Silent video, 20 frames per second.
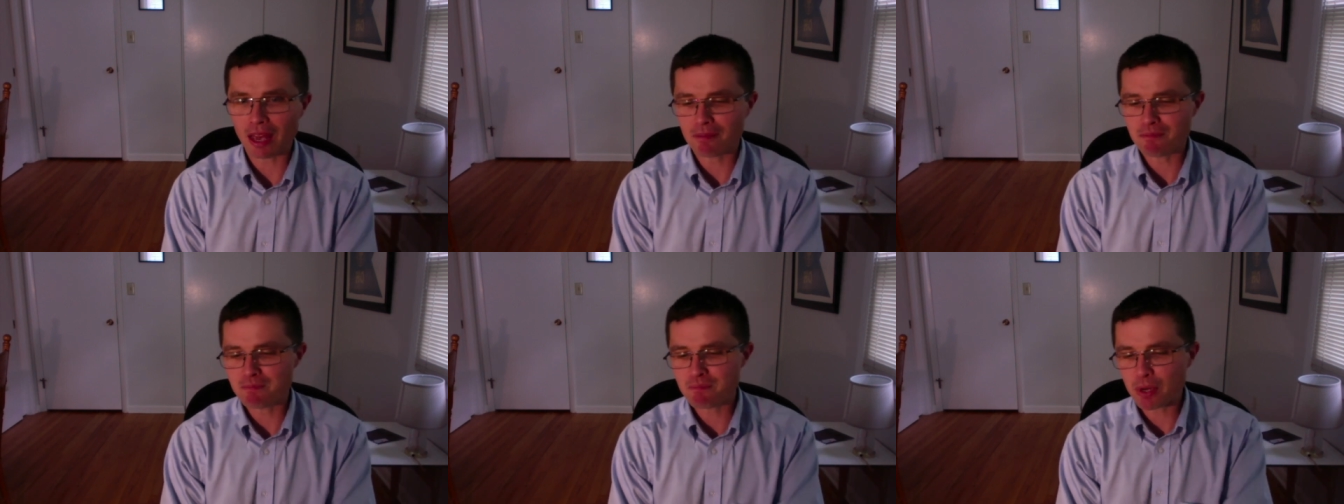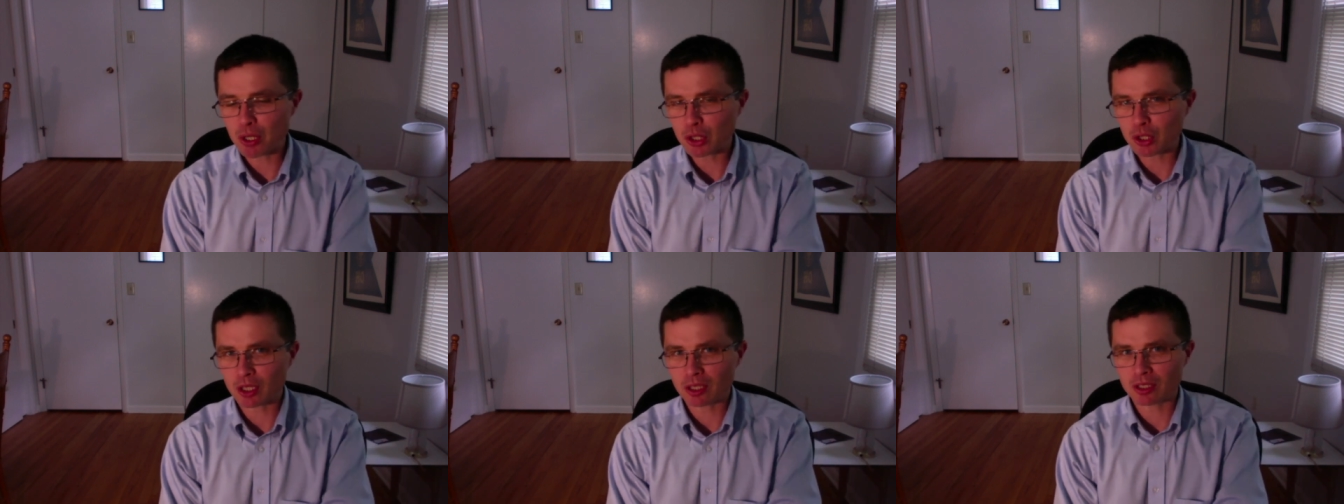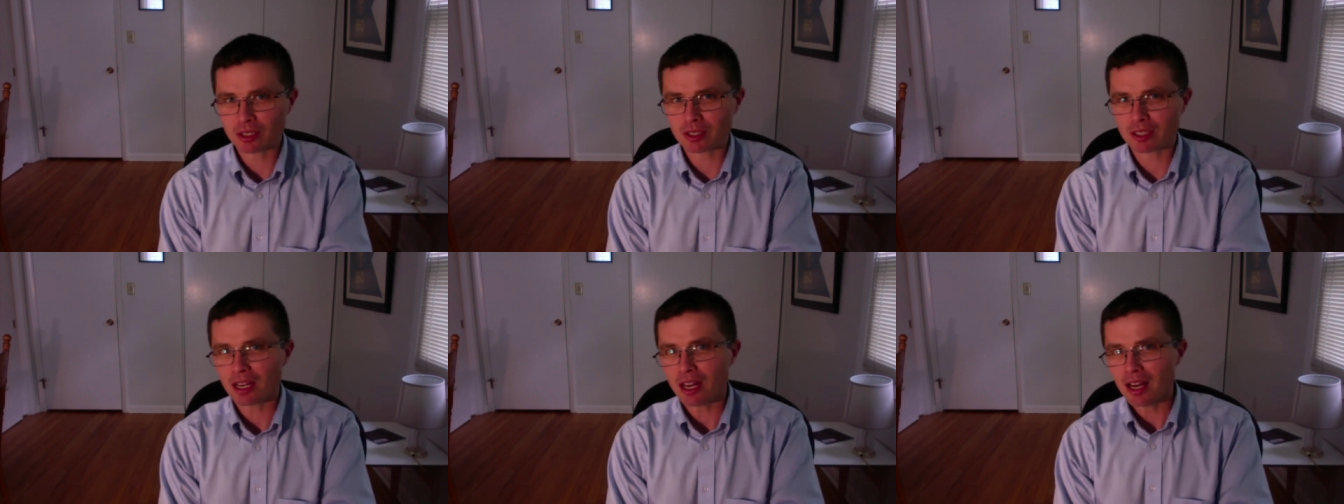
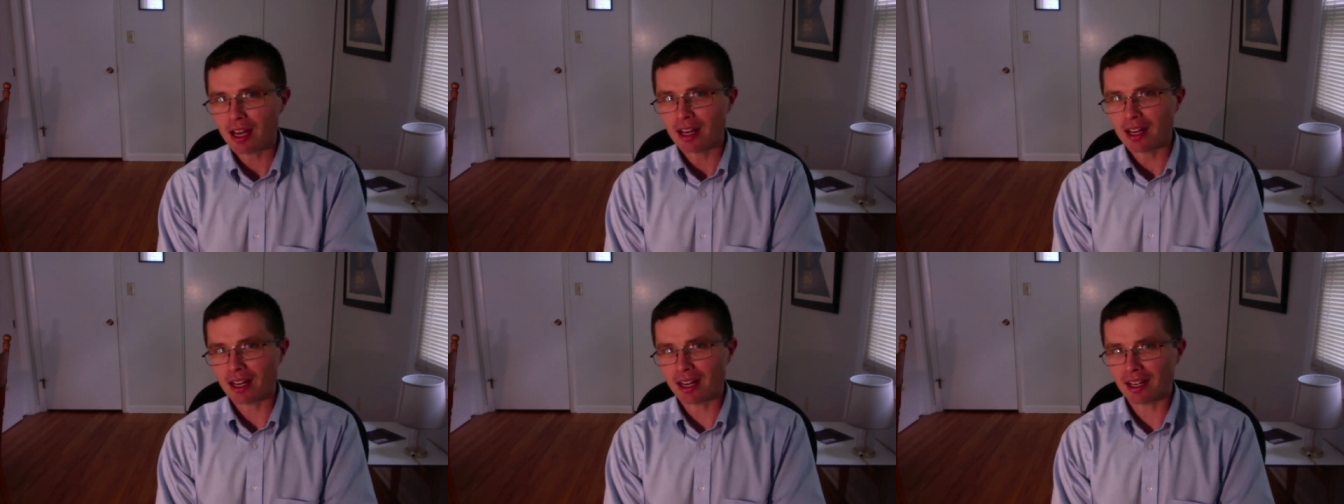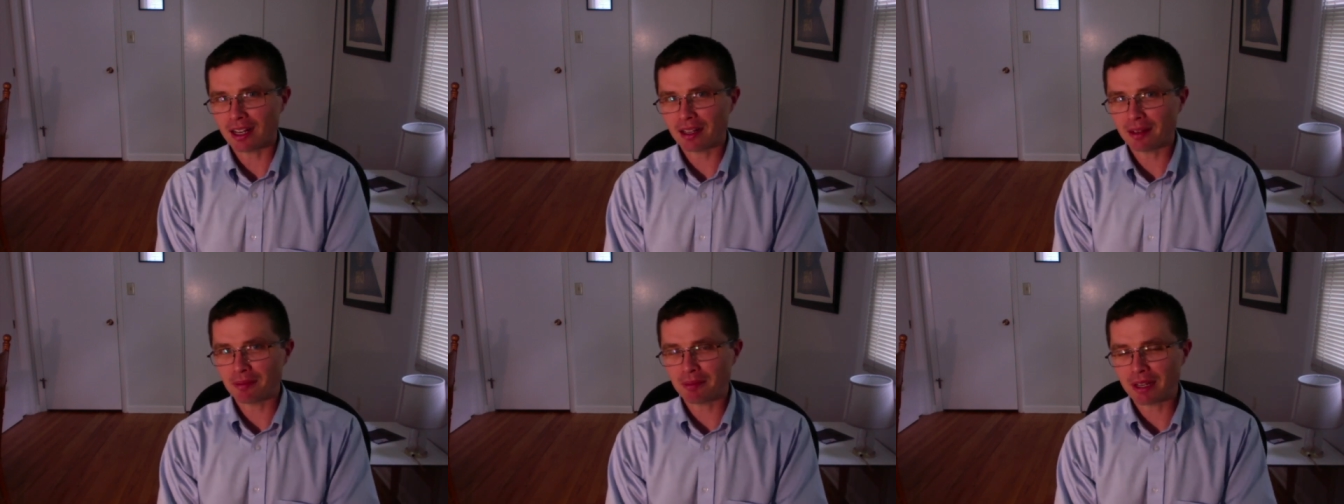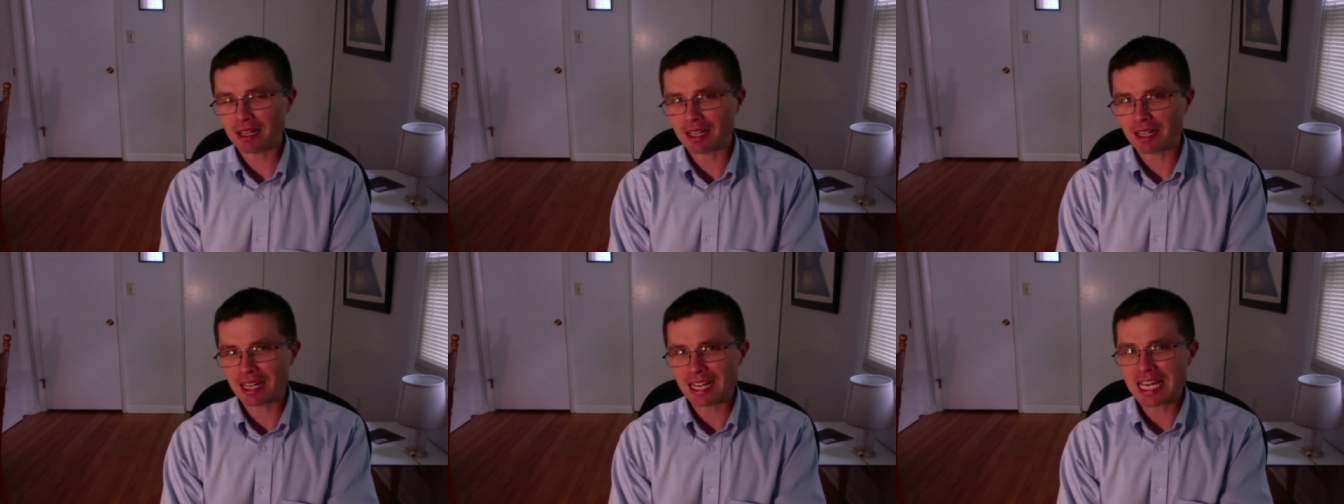ambitious
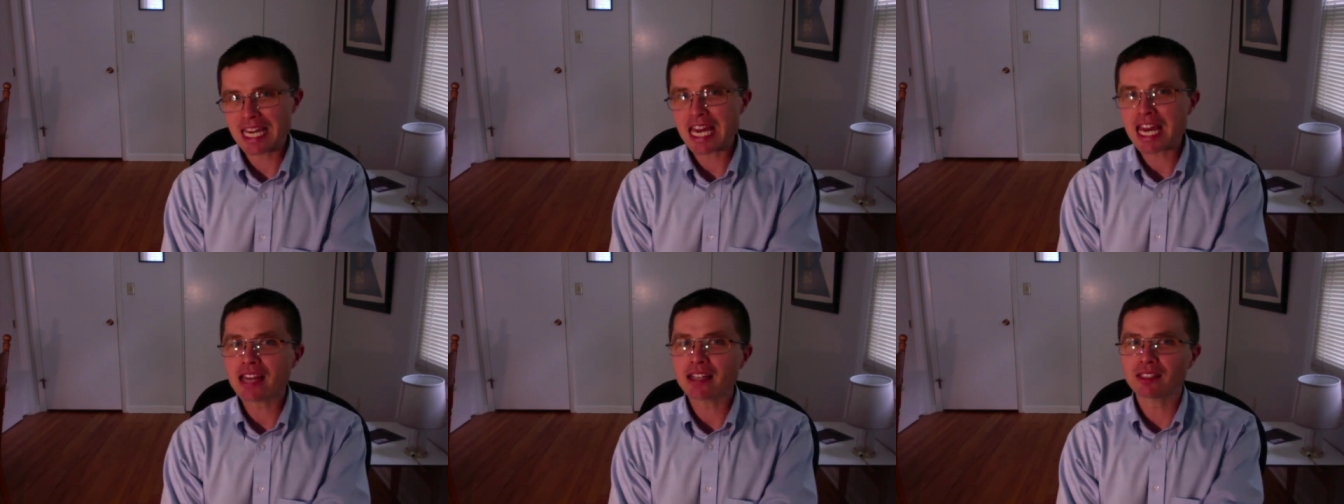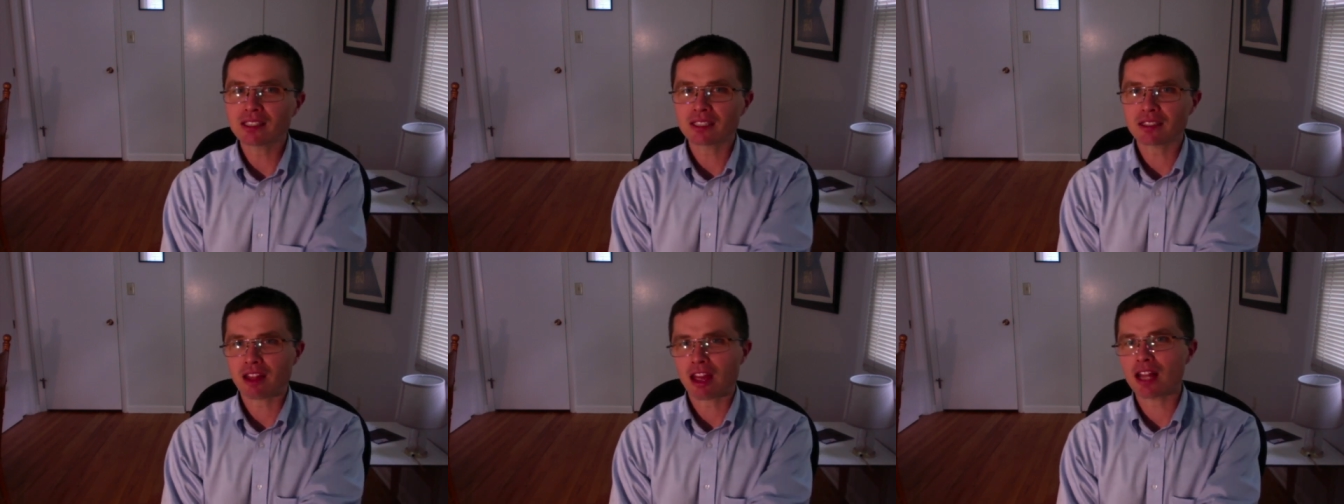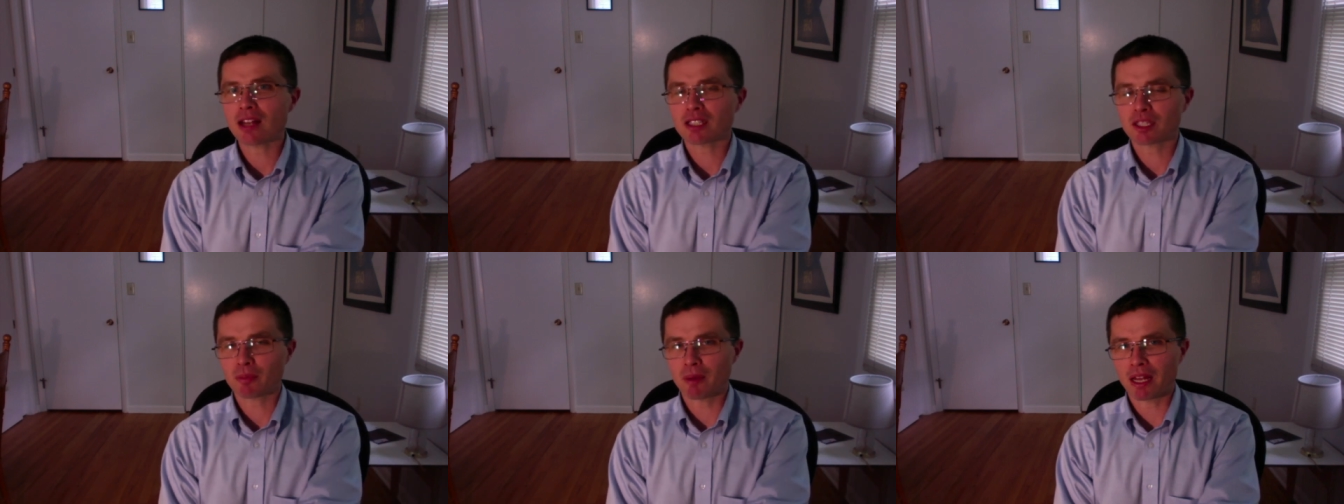Achaean
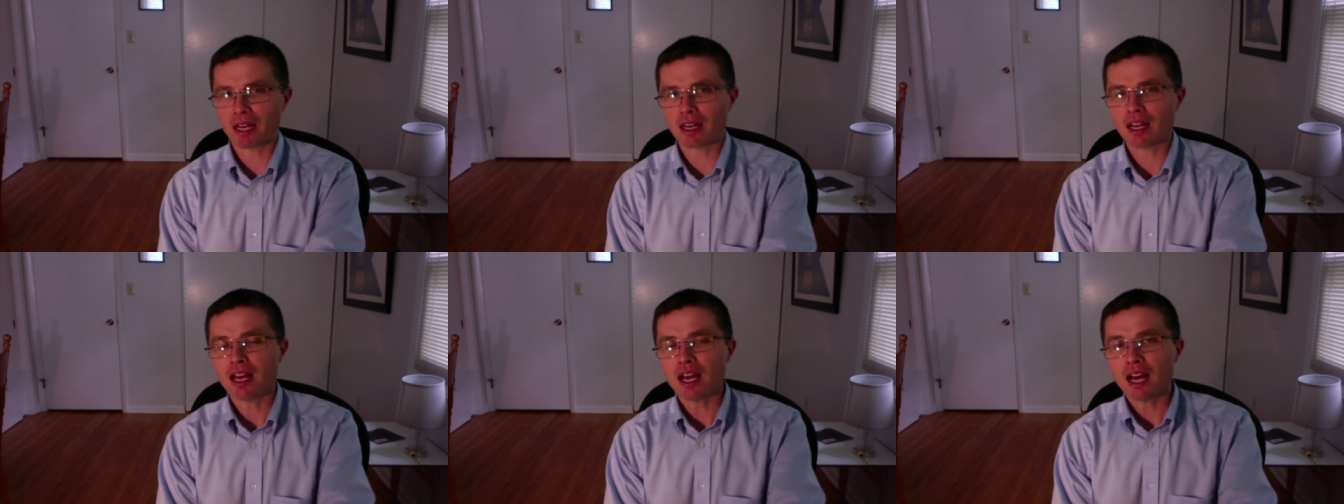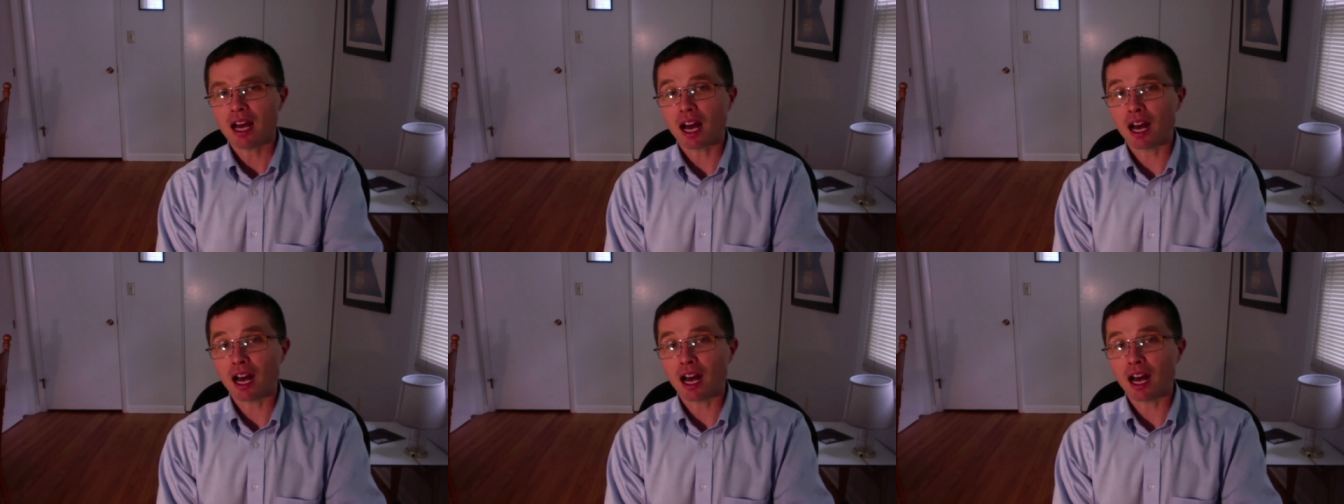statesman,